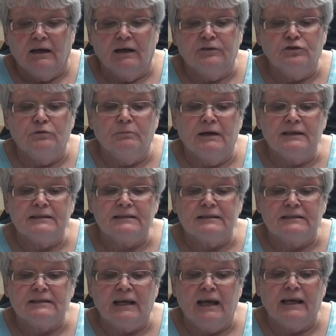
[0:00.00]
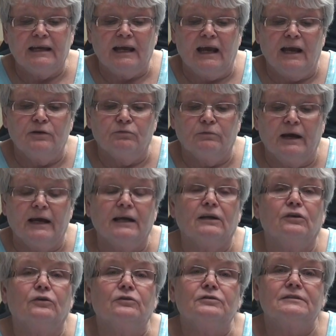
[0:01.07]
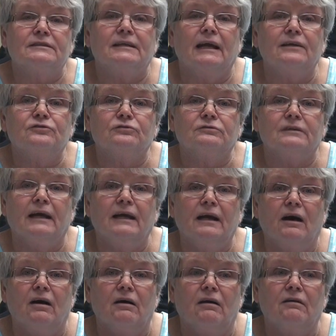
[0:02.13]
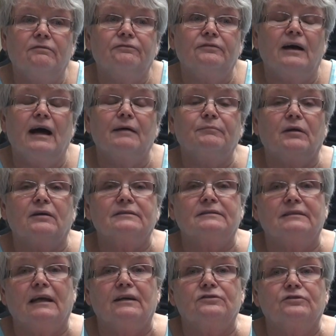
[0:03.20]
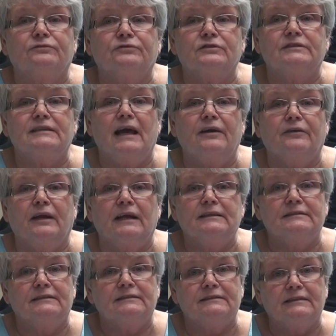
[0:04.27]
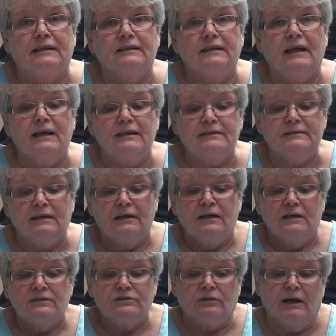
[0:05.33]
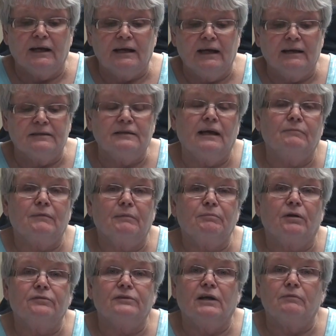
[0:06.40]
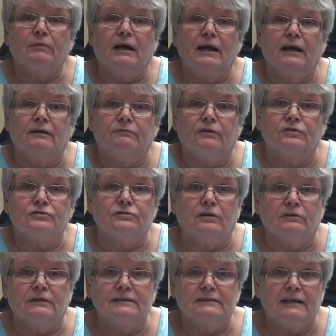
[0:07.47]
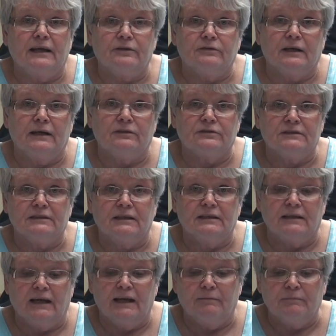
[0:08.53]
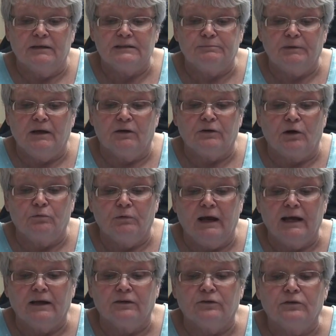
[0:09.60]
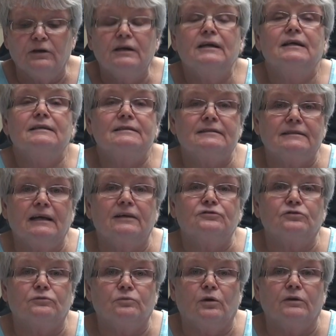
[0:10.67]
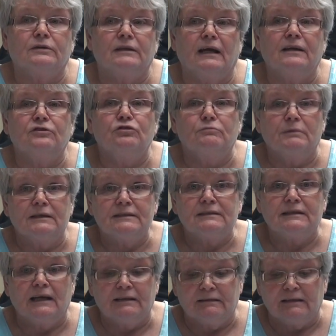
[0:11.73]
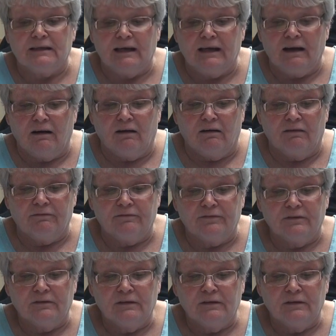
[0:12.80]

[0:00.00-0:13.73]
You must take a regular scheduled day off. I'm not scheduled for Saturdays and Sundays, so I can't take my birthday or my anniversary on a Saturday or Sunday. It must be on a regular scheduled work day, and you must take the day off.